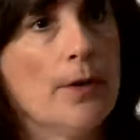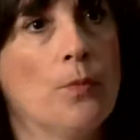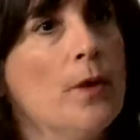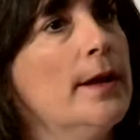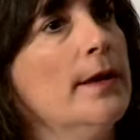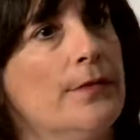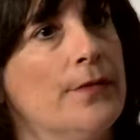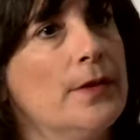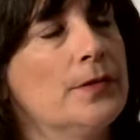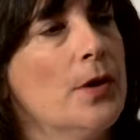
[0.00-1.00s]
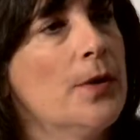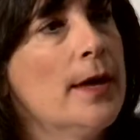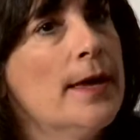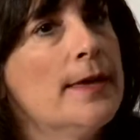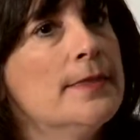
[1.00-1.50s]
what if? So
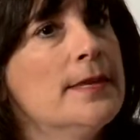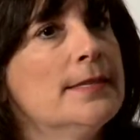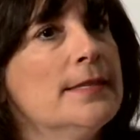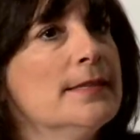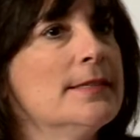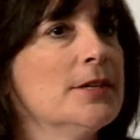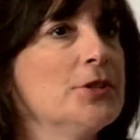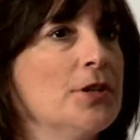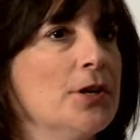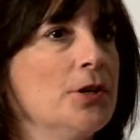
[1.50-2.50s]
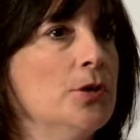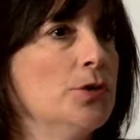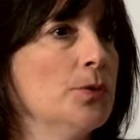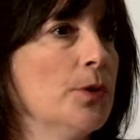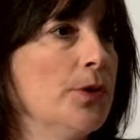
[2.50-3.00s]
this isn't such an
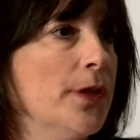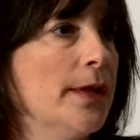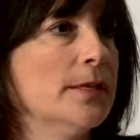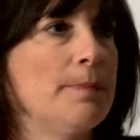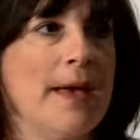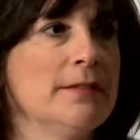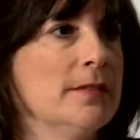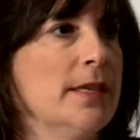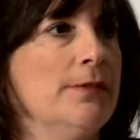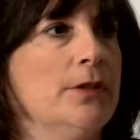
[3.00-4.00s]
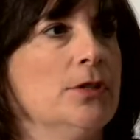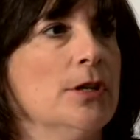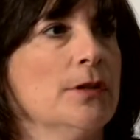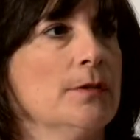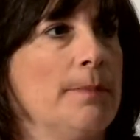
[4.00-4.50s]
unusual thing. Spouses give each
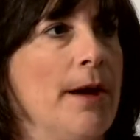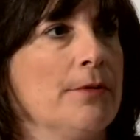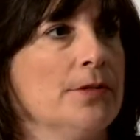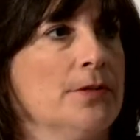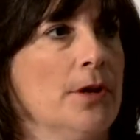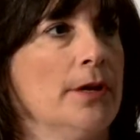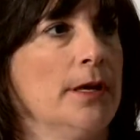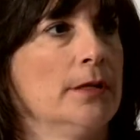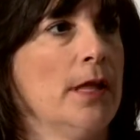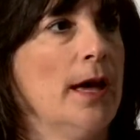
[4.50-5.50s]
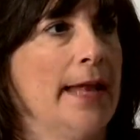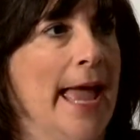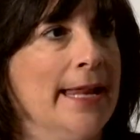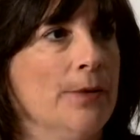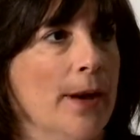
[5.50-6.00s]
other powers of attorney a lot
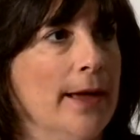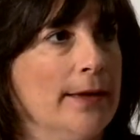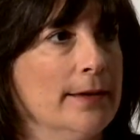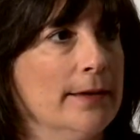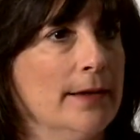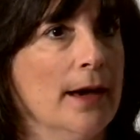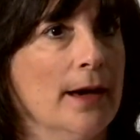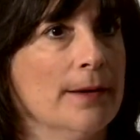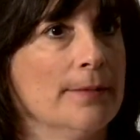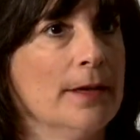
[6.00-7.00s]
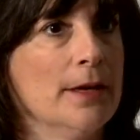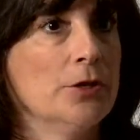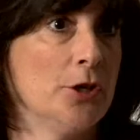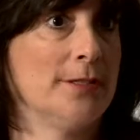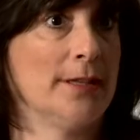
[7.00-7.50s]
anyway,
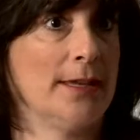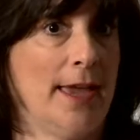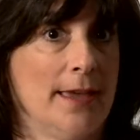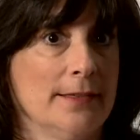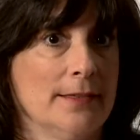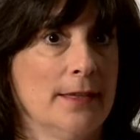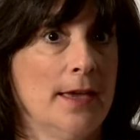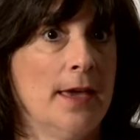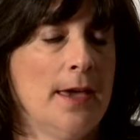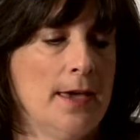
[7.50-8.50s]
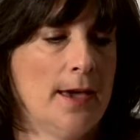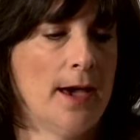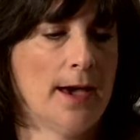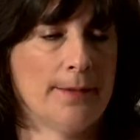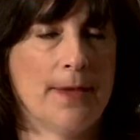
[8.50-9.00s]
just in case.
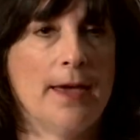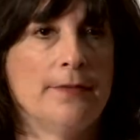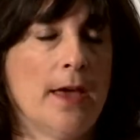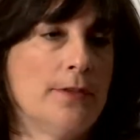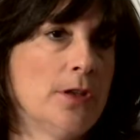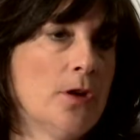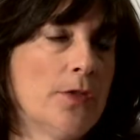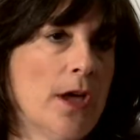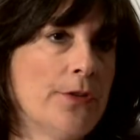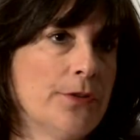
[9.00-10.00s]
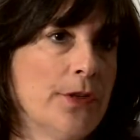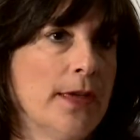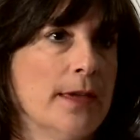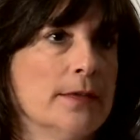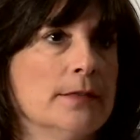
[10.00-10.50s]
And the other
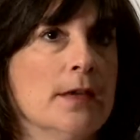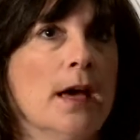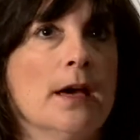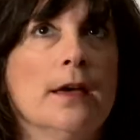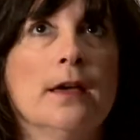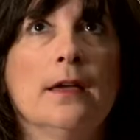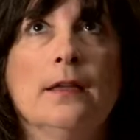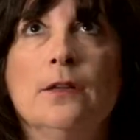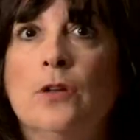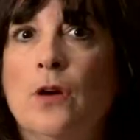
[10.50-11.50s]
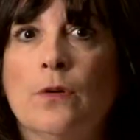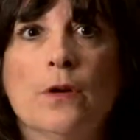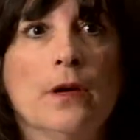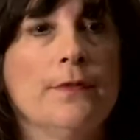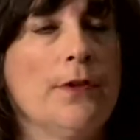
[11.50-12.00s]
thing is,
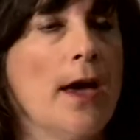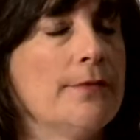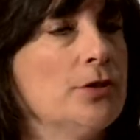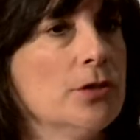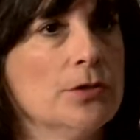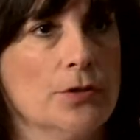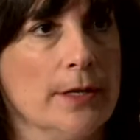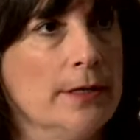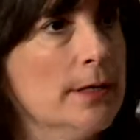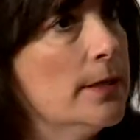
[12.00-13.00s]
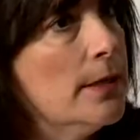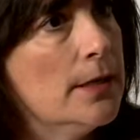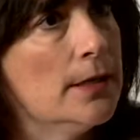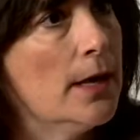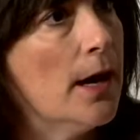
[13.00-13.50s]
if you have children,
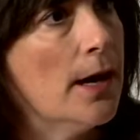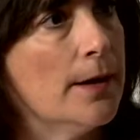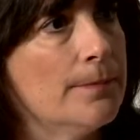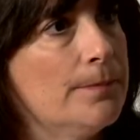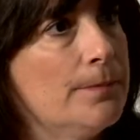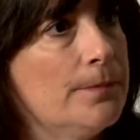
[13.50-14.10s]
and